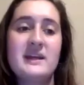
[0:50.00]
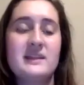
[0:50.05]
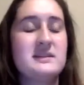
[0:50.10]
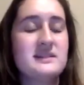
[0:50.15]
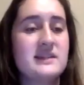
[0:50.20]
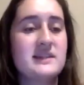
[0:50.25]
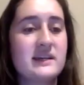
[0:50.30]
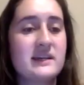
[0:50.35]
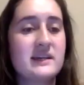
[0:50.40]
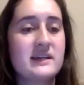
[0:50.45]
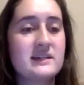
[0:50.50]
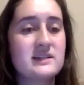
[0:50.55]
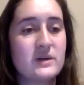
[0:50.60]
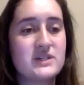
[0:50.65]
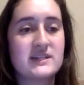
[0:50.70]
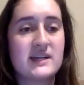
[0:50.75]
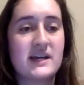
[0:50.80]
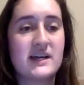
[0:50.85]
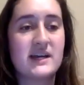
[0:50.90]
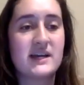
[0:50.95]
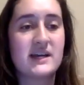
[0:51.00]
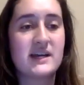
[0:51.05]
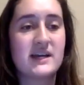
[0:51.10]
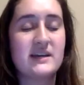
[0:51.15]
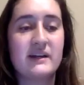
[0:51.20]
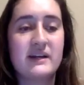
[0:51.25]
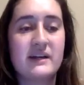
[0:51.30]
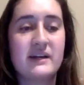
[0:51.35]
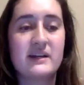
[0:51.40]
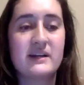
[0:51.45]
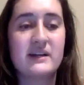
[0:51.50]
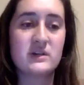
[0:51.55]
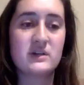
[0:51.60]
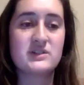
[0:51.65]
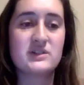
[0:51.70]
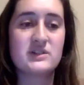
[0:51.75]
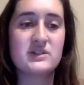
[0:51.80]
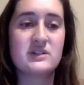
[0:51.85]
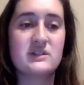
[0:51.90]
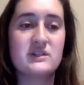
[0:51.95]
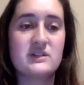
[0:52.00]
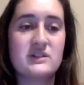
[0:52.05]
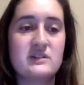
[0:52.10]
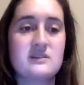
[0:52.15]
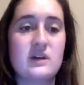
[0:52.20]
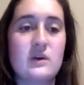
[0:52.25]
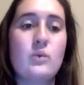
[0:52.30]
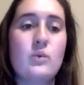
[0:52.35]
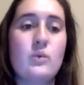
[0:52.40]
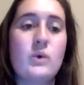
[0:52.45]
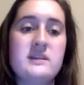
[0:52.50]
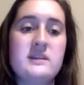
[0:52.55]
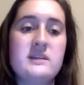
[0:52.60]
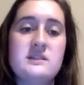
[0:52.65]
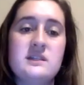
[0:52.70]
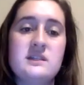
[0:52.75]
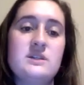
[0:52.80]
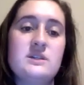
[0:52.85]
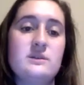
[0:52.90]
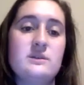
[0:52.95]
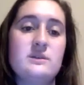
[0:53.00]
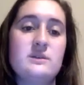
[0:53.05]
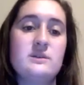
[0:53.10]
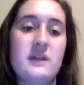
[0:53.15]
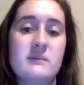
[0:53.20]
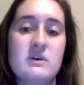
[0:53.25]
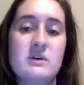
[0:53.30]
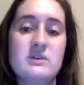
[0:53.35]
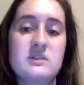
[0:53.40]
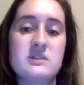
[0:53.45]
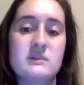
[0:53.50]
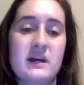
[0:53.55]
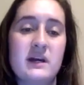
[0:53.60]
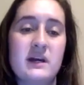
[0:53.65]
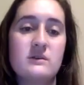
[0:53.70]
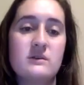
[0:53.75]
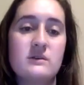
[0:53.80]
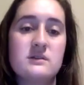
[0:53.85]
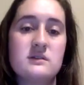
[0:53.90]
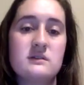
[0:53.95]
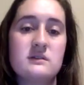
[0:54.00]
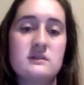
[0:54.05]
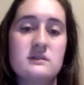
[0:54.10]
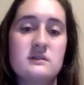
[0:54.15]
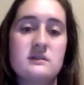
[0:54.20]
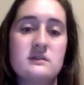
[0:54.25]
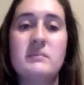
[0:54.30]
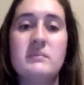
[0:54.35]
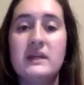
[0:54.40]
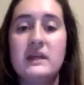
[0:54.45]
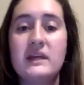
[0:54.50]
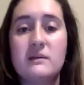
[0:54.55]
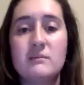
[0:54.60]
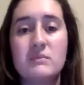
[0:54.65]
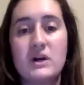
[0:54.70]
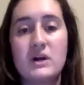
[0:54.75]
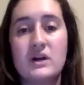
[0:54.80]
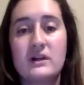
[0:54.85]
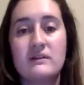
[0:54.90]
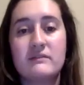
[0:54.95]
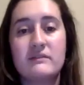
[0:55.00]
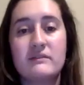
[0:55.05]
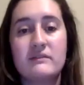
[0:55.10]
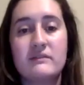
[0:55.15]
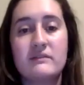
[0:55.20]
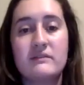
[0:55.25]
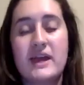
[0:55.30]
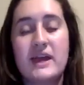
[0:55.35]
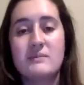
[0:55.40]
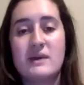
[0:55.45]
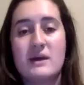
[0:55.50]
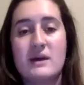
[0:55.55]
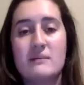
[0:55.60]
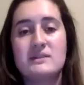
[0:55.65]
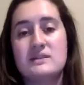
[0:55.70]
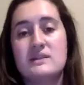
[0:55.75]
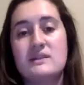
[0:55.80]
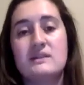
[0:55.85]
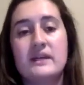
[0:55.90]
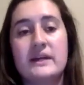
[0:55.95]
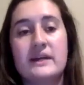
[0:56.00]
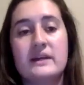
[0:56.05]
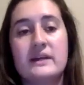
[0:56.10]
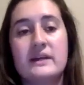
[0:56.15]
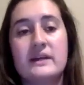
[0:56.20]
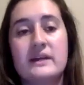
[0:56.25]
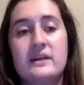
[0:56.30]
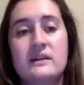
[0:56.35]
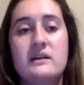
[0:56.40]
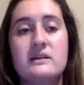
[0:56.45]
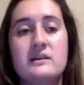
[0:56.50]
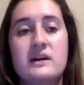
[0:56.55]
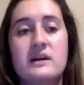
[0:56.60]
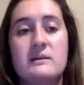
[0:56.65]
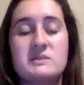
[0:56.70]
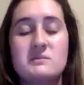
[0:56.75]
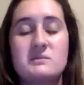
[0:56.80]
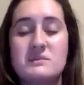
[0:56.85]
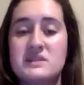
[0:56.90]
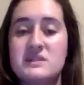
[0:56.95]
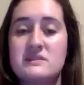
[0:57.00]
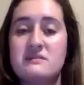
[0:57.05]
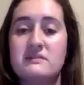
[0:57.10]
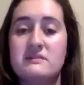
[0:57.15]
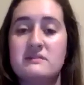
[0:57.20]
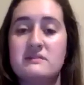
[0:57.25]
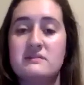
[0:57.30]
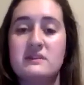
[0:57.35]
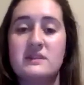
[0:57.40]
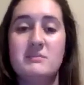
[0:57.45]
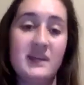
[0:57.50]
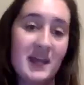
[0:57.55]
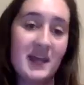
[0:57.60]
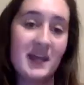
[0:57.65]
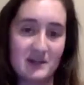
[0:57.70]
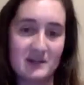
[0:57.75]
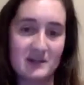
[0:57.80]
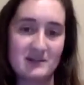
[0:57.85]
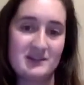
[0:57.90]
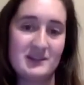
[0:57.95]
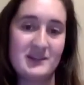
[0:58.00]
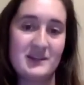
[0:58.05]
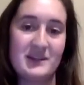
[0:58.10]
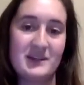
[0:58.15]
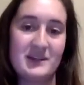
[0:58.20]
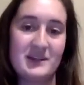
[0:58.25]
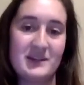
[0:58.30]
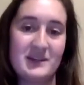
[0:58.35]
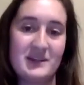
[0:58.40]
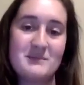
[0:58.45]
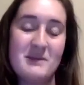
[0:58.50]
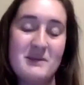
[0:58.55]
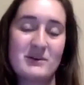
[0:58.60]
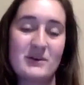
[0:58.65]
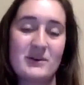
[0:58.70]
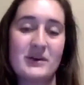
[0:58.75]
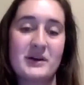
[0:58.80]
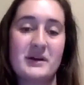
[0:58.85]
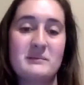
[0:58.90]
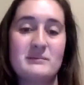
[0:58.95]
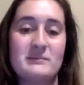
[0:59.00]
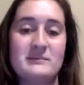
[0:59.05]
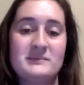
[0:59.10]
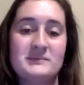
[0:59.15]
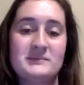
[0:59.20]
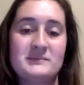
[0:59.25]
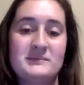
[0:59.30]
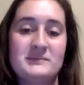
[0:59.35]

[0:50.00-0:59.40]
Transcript: this next question is kind of like a double question. So what do you like most about being a part of Cali Baptist and like specifically PA, like the PA program?